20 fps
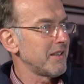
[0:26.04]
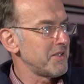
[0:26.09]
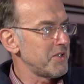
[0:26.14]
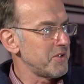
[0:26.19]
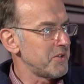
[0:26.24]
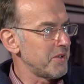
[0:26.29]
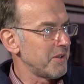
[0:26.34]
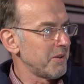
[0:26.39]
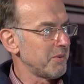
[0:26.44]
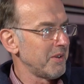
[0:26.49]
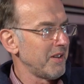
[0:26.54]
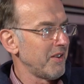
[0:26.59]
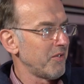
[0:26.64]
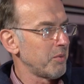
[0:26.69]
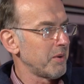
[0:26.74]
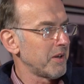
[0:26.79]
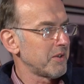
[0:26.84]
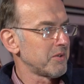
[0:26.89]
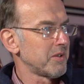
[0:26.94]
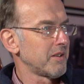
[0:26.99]
as you do when you
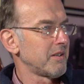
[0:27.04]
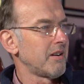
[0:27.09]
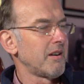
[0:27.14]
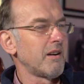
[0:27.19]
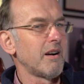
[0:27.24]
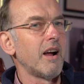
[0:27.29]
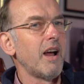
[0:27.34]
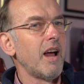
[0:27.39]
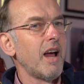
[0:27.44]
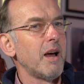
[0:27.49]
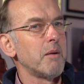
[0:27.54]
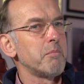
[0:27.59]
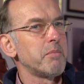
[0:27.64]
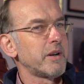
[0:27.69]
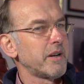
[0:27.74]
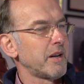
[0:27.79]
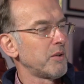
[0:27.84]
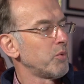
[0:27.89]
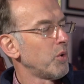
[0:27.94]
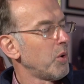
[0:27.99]
have a petrol car,
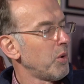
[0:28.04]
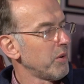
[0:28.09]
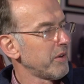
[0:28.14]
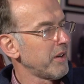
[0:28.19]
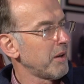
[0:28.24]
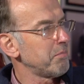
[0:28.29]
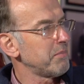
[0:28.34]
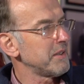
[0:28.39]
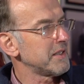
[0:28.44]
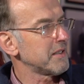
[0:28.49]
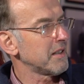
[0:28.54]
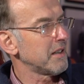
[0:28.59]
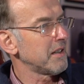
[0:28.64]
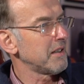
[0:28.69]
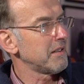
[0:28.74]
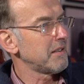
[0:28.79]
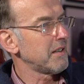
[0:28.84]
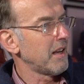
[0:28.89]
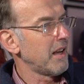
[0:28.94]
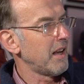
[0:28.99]
but I rolled up
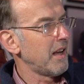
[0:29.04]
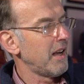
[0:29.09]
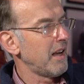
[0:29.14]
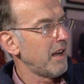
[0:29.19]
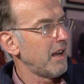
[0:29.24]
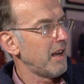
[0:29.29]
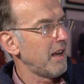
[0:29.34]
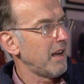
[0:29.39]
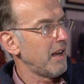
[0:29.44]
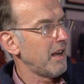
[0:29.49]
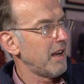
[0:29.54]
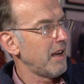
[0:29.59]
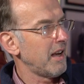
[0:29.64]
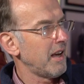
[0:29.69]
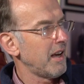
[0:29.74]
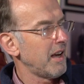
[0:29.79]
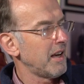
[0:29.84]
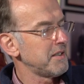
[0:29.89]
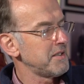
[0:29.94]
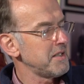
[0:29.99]
beside
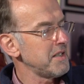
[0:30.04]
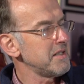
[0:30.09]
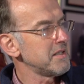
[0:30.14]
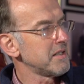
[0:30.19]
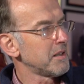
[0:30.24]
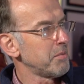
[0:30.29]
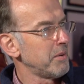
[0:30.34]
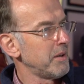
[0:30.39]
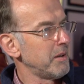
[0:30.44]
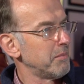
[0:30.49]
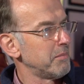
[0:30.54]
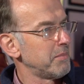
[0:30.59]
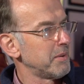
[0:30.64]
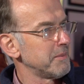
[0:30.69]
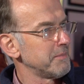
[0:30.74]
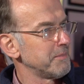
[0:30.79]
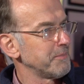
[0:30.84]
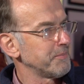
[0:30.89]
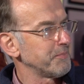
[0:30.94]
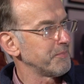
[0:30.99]
a diesel pump,
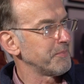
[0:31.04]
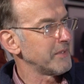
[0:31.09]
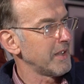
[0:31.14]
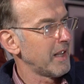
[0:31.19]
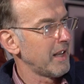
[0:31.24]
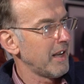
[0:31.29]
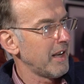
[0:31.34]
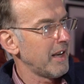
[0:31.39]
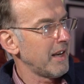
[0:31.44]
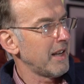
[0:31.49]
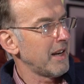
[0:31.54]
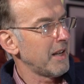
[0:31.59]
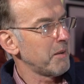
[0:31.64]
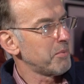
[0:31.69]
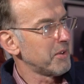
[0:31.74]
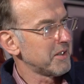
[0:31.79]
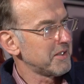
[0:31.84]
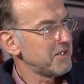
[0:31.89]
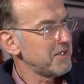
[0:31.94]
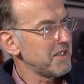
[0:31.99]
and I
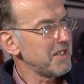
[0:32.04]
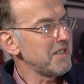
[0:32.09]
put